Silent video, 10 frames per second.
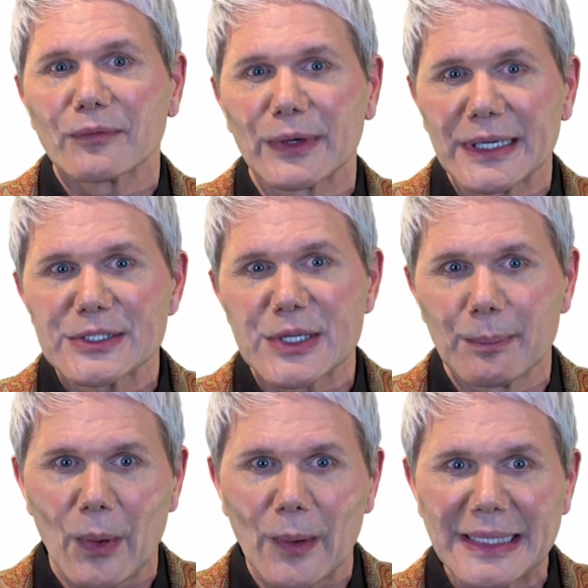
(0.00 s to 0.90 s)
for each
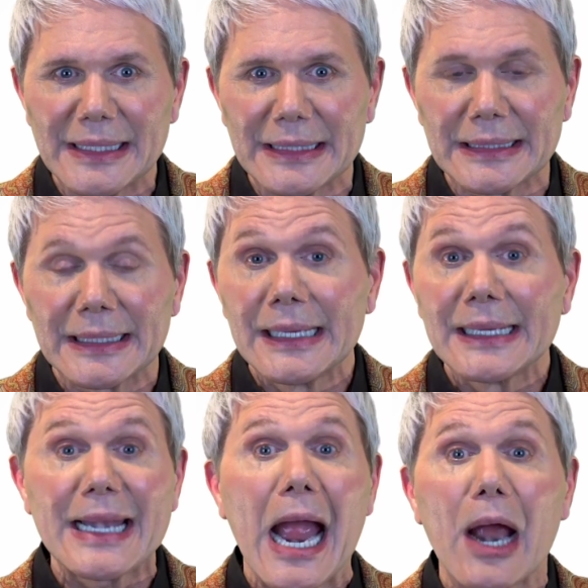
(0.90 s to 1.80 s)
employee.
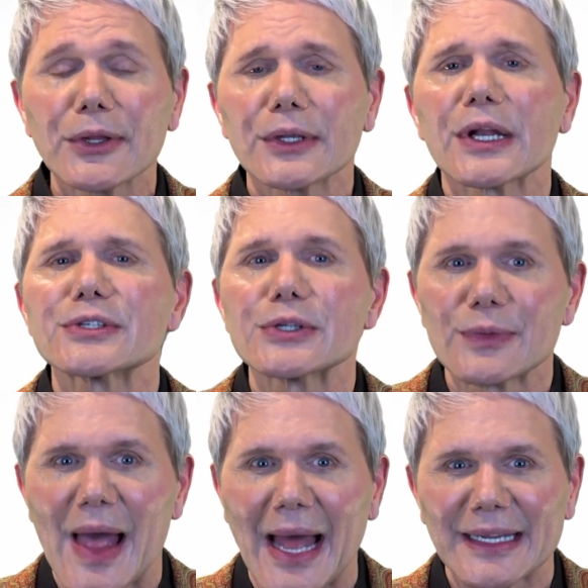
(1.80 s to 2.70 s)
Now, how are you going to do
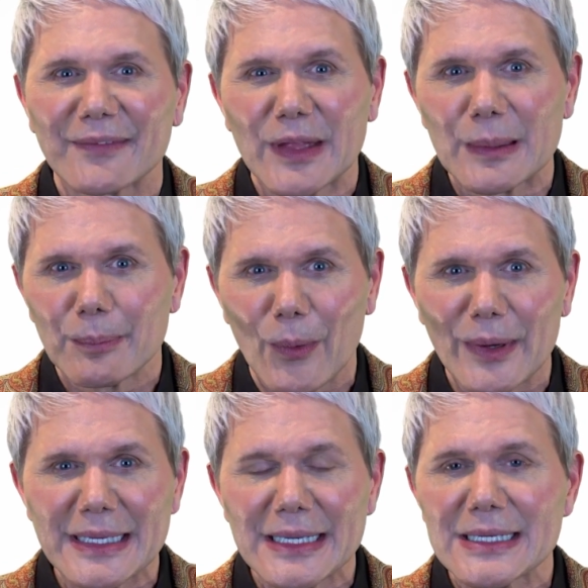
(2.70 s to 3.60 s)
that if the
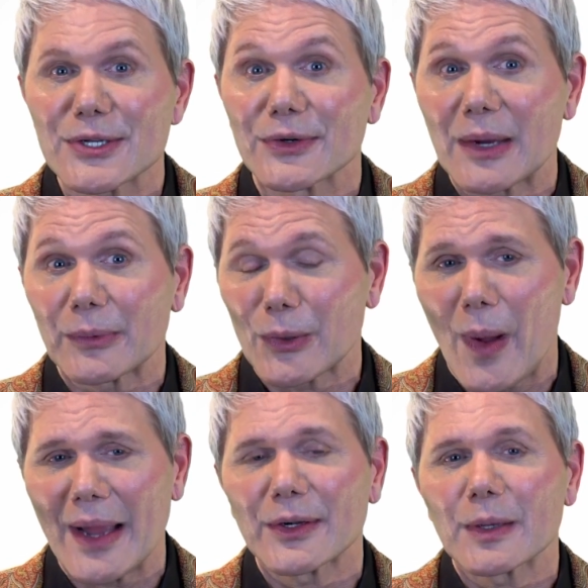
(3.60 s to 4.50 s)
employees are not
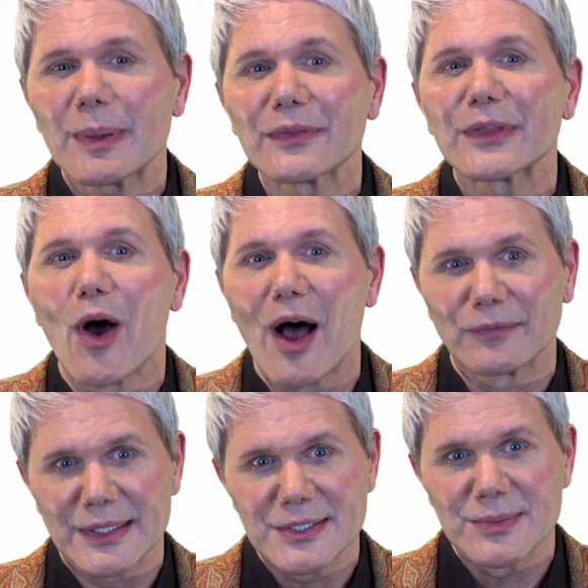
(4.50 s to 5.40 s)
required to be at the
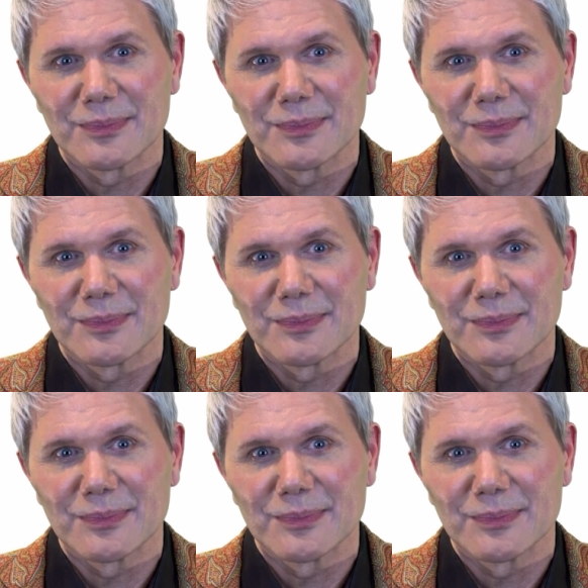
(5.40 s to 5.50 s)
office?